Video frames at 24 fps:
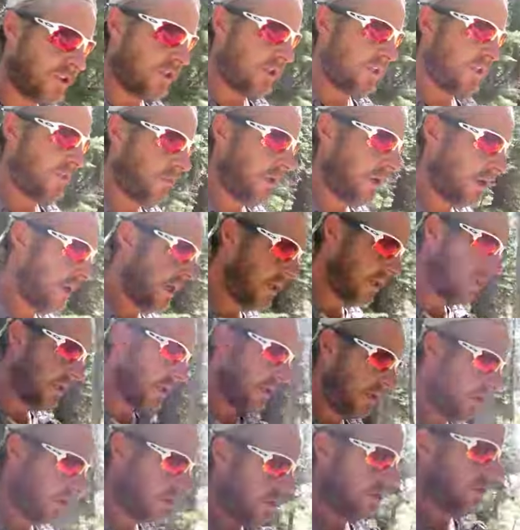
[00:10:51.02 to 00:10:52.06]
into my hiking
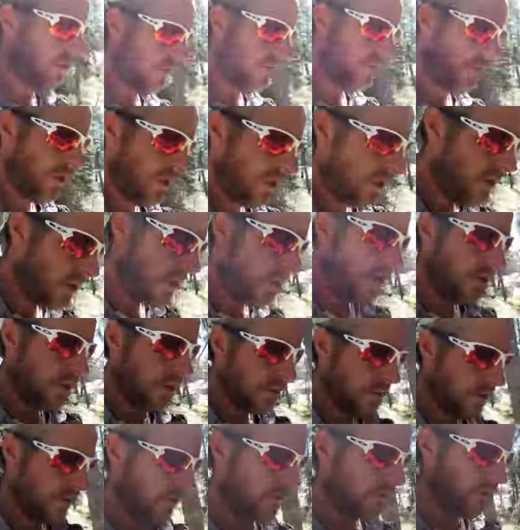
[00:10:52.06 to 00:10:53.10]
clothes,
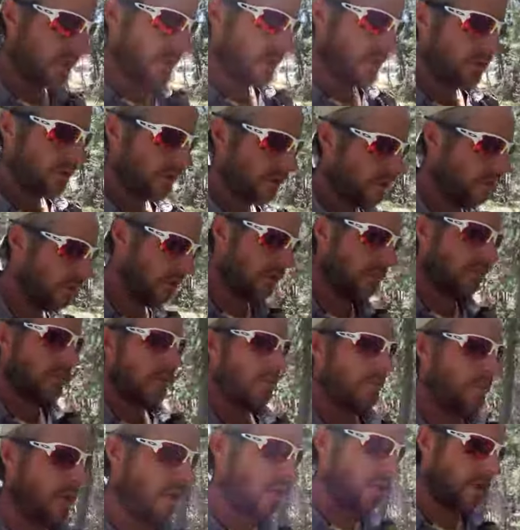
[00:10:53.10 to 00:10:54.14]
that was actually done by
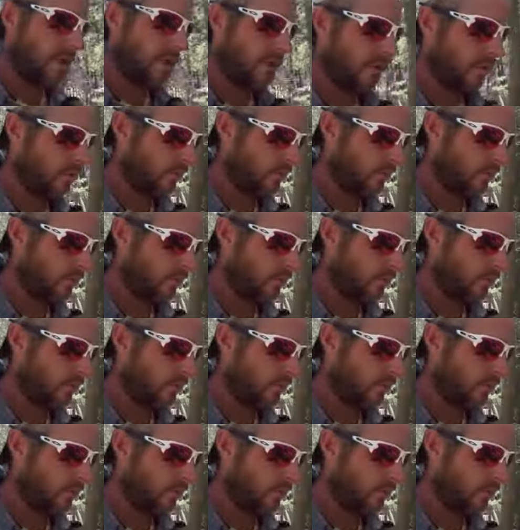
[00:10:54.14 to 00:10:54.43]
my uncle